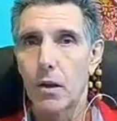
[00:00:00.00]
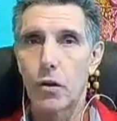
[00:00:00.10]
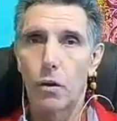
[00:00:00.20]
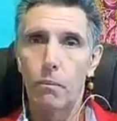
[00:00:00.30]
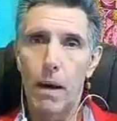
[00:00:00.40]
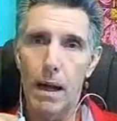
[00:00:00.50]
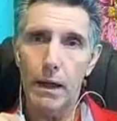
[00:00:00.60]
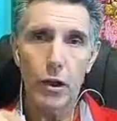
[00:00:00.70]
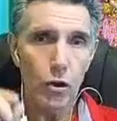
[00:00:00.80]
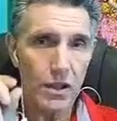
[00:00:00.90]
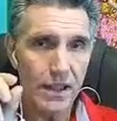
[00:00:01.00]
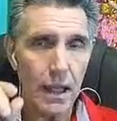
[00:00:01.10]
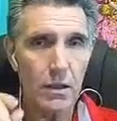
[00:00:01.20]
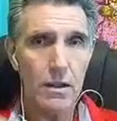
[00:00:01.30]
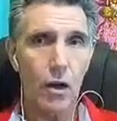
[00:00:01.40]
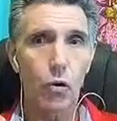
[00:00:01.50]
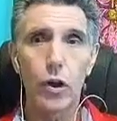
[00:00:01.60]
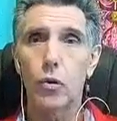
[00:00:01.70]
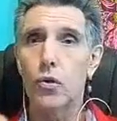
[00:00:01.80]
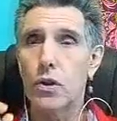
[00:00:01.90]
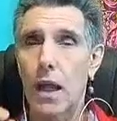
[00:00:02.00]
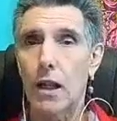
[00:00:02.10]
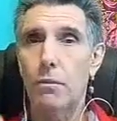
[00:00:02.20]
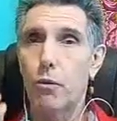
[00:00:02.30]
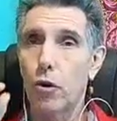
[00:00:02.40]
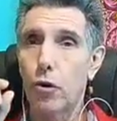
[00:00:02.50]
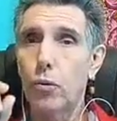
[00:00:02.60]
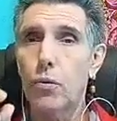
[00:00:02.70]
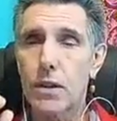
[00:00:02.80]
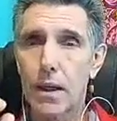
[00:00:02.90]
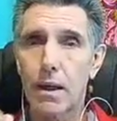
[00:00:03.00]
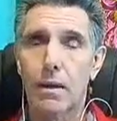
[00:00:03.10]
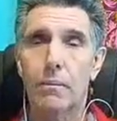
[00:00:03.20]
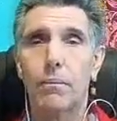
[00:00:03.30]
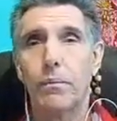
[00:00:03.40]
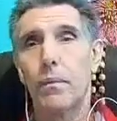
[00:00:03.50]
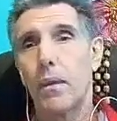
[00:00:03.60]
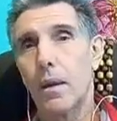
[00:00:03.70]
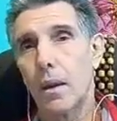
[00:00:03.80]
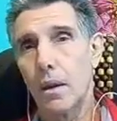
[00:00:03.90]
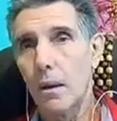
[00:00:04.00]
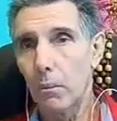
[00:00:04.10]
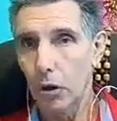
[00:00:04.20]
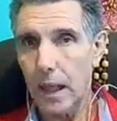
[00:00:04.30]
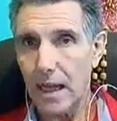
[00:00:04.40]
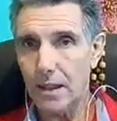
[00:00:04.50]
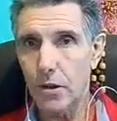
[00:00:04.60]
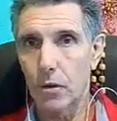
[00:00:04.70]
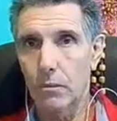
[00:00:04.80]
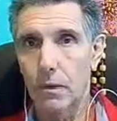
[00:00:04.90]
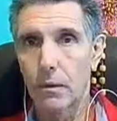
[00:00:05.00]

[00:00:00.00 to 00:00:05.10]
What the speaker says: Your body, your cells are going to start producing potassium.